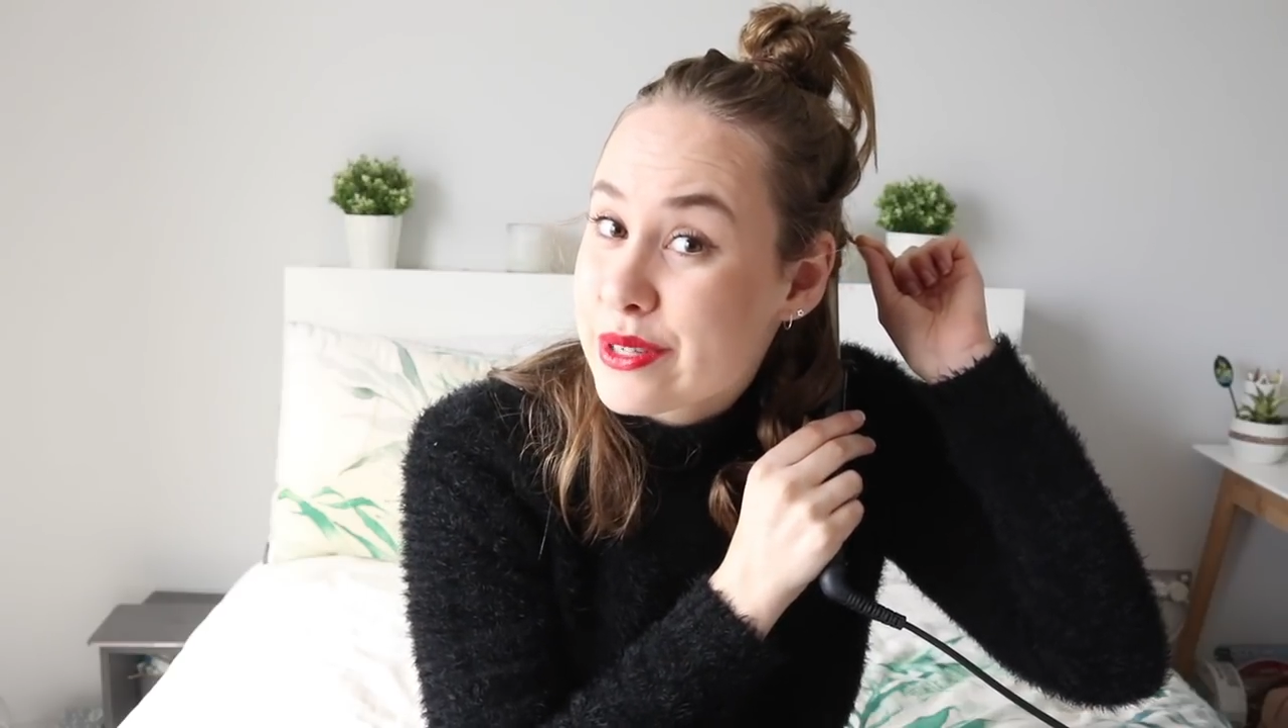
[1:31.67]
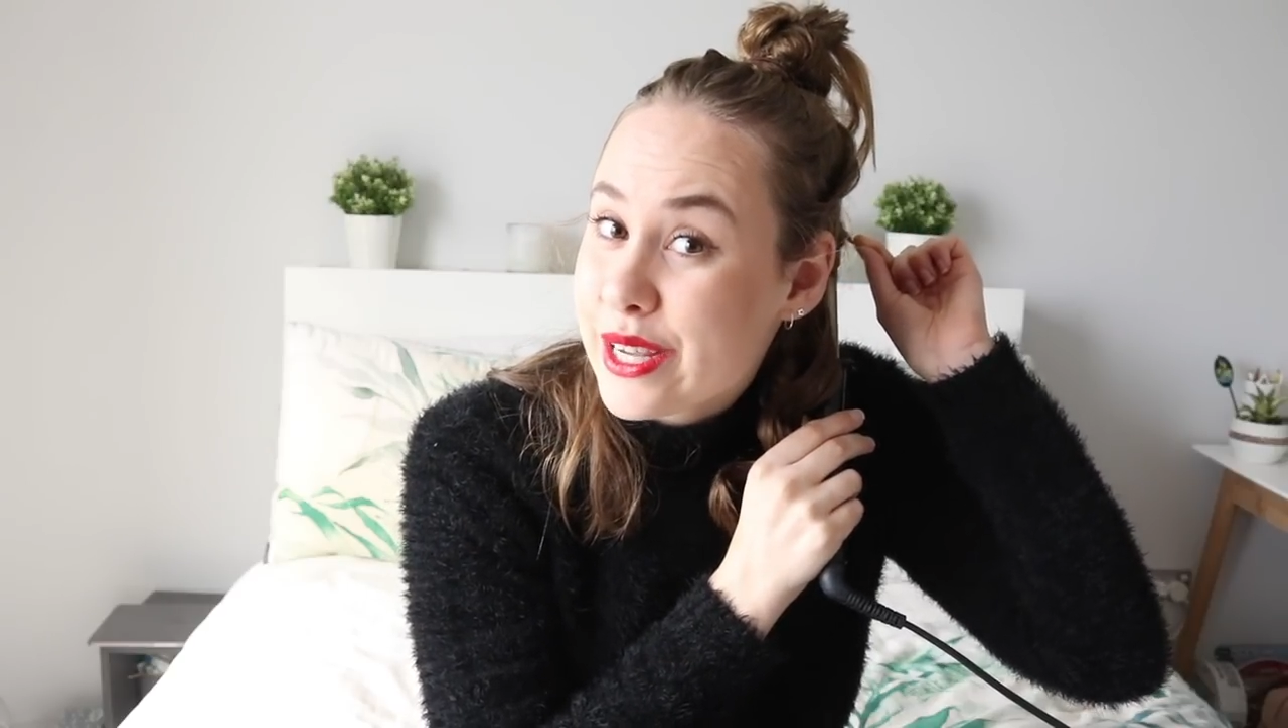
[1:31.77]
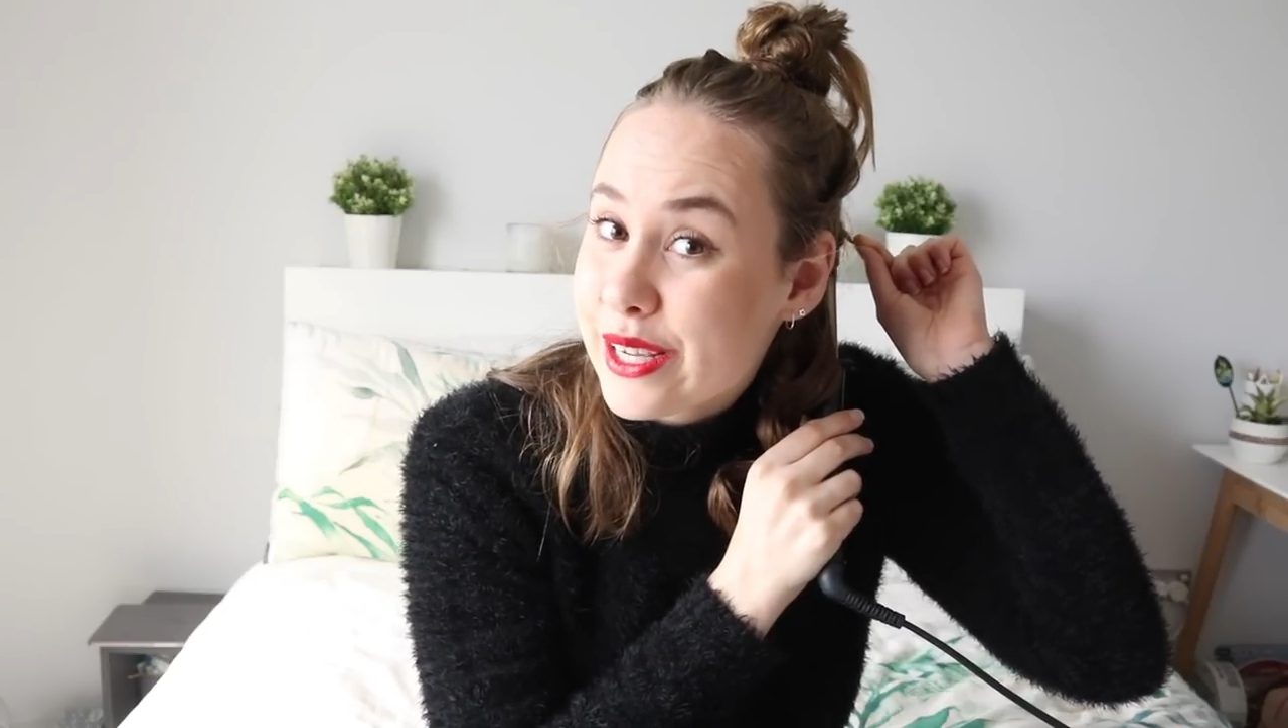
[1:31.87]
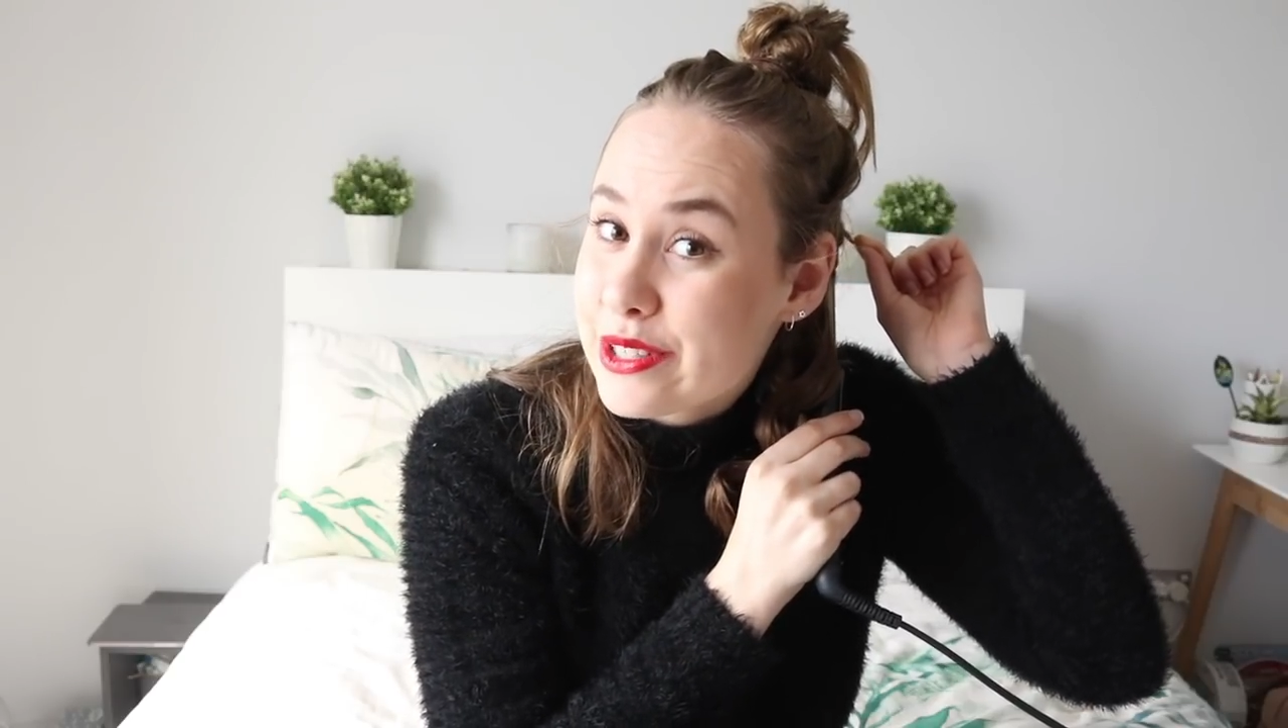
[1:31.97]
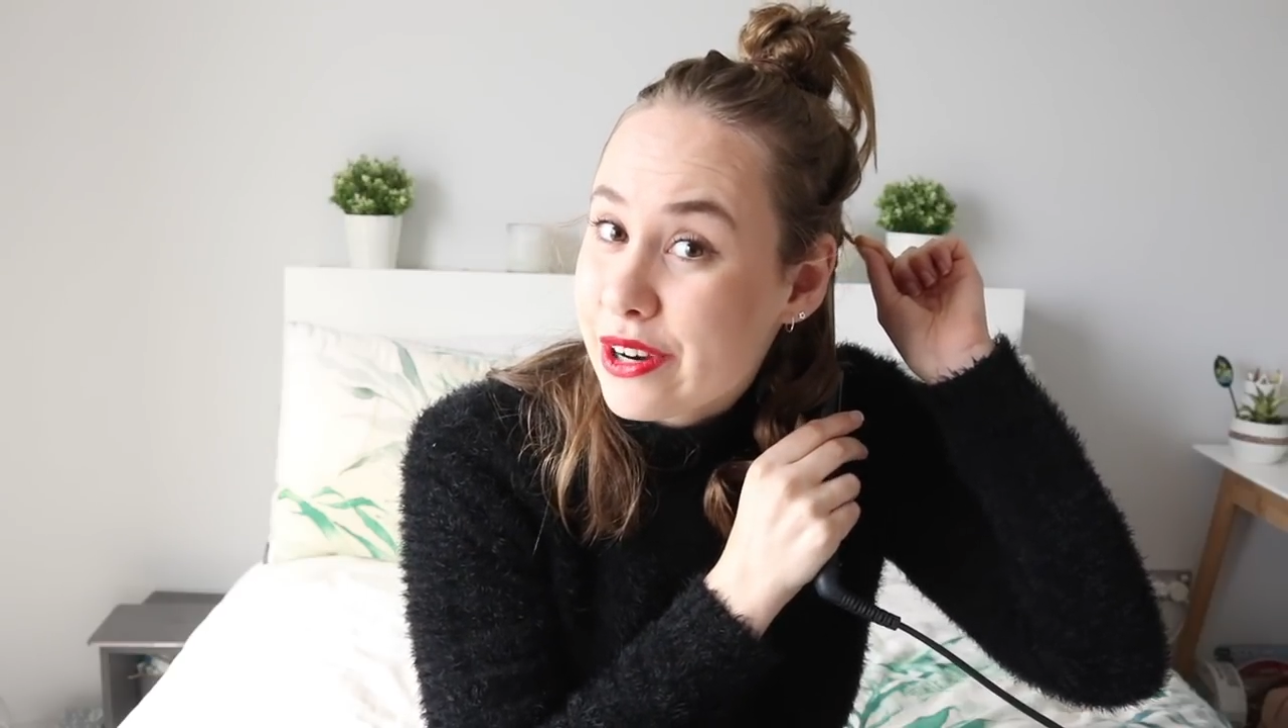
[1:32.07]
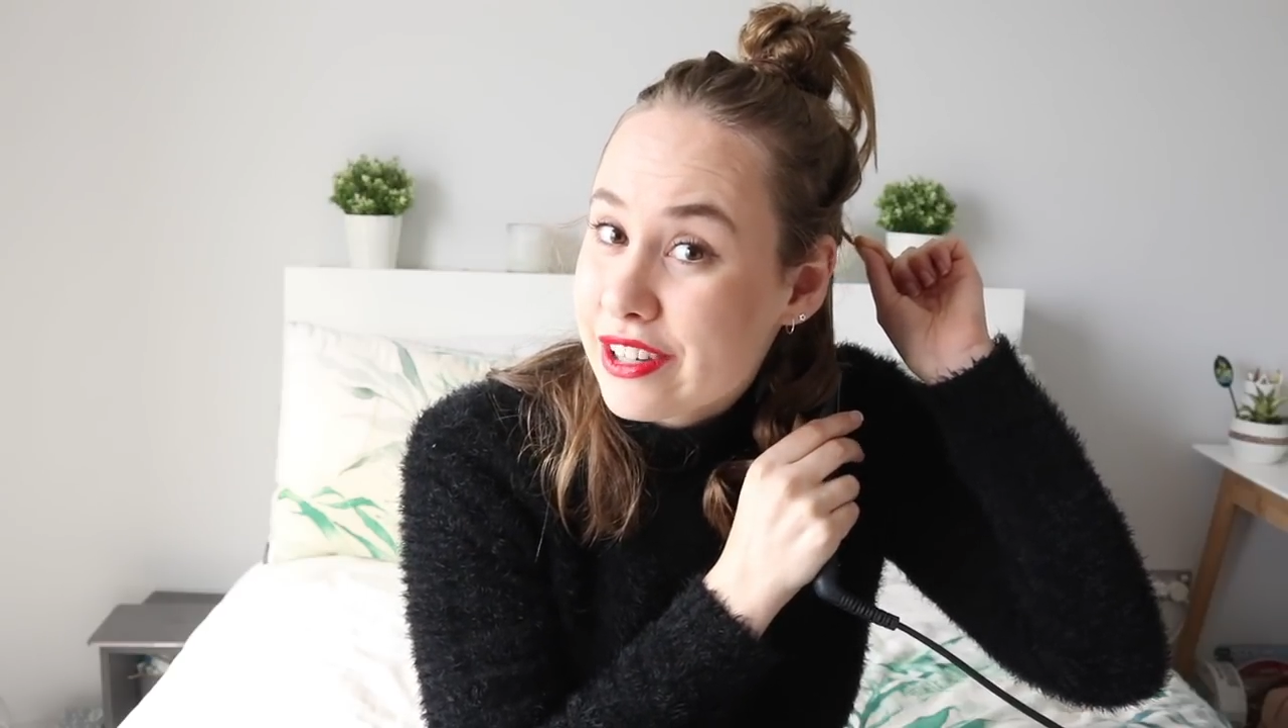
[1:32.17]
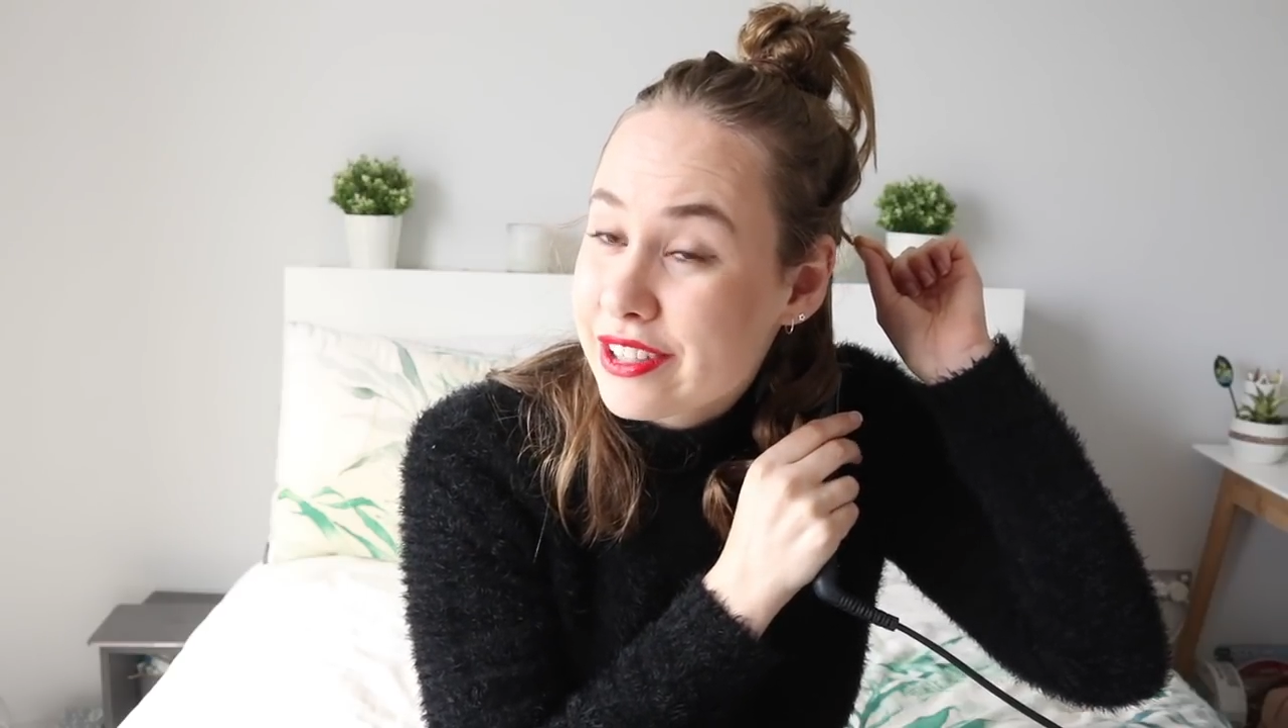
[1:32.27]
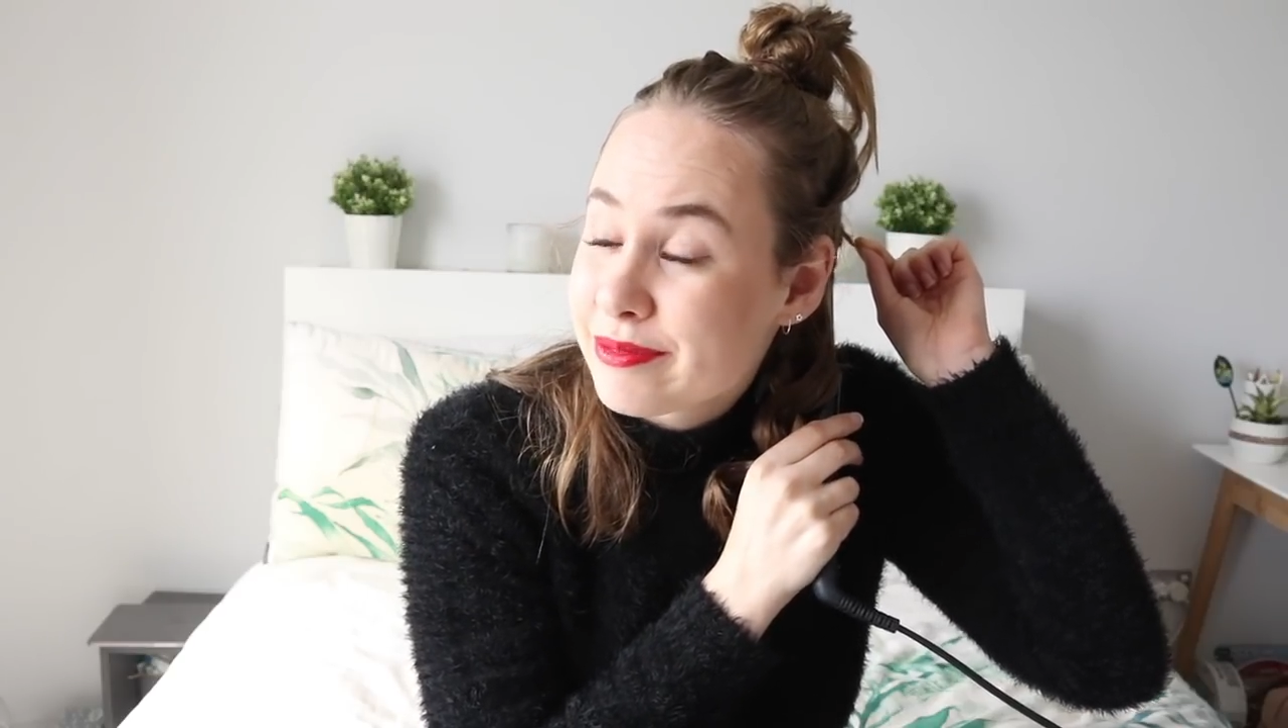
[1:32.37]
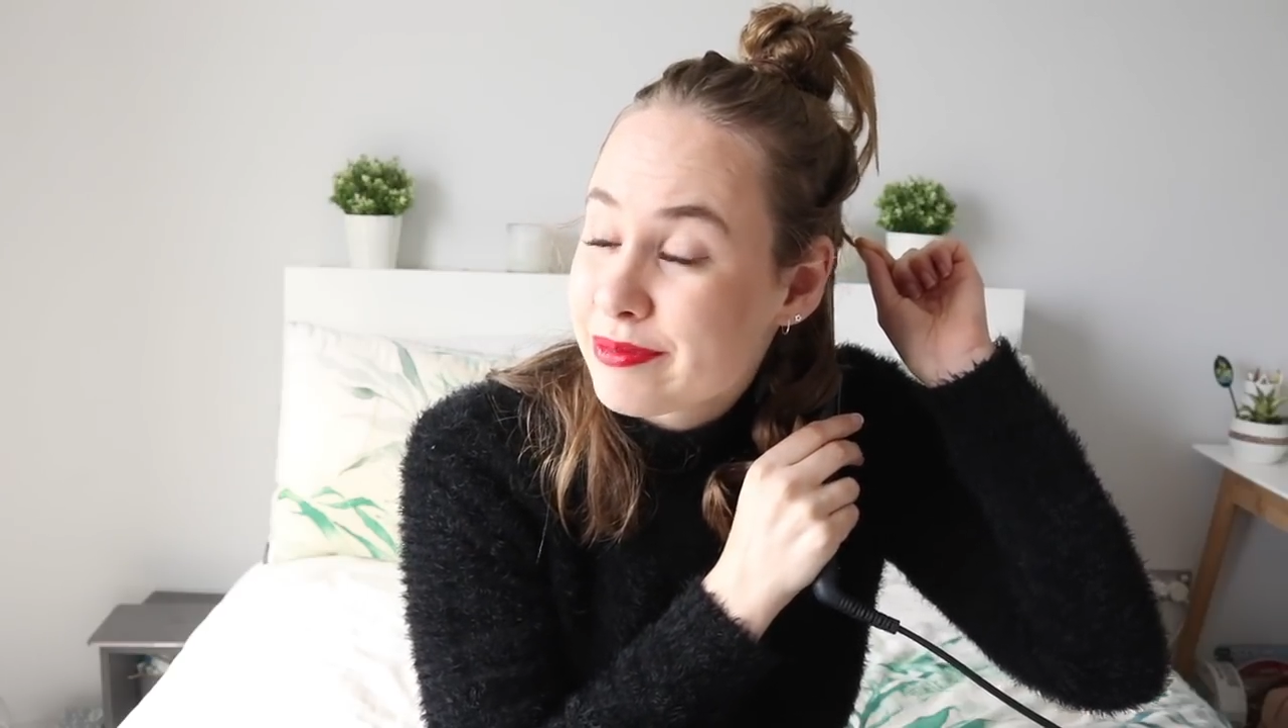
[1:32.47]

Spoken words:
TikTok.